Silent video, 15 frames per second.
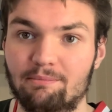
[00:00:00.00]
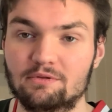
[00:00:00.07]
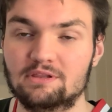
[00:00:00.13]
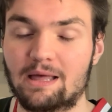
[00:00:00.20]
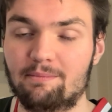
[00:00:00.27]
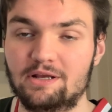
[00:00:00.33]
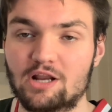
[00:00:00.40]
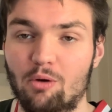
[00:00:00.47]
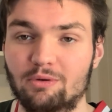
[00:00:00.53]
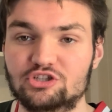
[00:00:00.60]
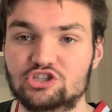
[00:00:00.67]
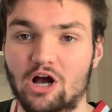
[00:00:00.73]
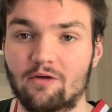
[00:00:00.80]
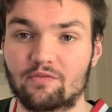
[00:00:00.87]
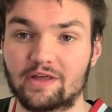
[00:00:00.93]
Let me know
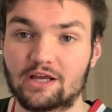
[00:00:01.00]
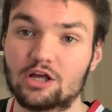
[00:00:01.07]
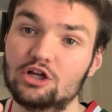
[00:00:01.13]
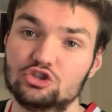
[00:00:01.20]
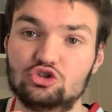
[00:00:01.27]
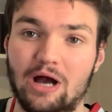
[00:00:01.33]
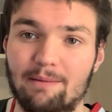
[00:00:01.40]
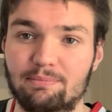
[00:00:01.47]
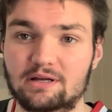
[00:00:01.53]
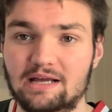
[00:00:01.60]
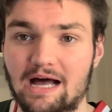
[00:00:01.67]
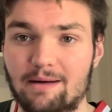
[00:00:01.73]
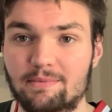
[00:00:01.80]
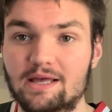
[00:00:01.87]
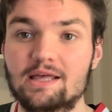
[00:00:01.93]
what y'all think. Drop a
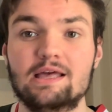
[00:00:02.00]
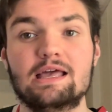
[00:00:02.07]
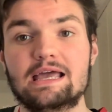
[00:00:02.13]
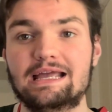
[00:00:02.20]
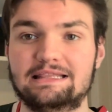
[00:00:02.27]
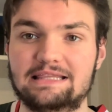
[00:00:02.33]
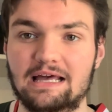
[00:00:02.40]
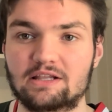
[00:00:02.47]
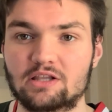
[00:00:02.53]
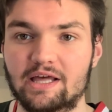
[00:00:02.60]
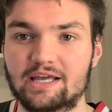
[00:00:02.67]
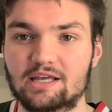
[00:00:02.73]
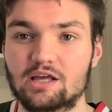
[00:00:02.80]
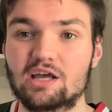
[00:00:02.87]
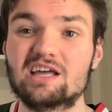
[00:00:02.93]
comment. Hit that
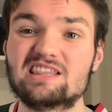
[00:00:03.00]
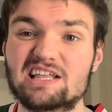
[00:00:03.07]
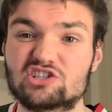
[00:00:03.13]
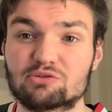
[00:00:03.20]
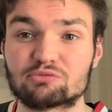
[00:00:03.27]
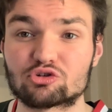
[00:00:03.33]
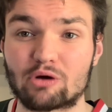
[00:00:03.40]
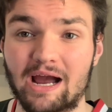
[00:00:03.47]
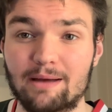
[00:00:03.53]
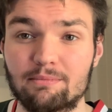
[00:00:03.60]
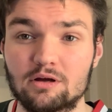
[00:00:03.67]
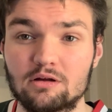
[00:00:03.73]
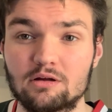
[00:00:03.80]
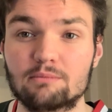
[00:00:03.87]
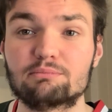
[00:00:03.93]
like. And subscribe.
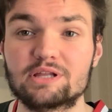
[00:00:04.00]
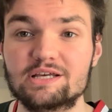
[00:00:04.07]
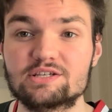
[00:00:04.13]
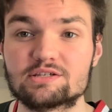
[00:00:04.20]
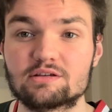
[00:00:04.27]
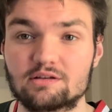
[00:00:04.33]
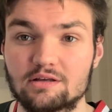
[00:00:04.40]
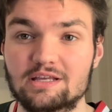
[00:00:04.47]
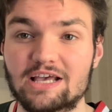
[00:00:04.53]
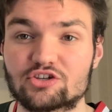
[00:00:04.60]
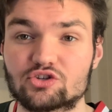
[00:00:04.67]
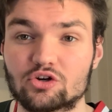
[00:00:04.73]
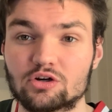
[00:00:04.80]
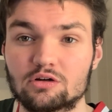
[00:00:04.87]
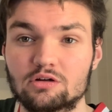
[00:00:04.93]
Please. Yes, sir.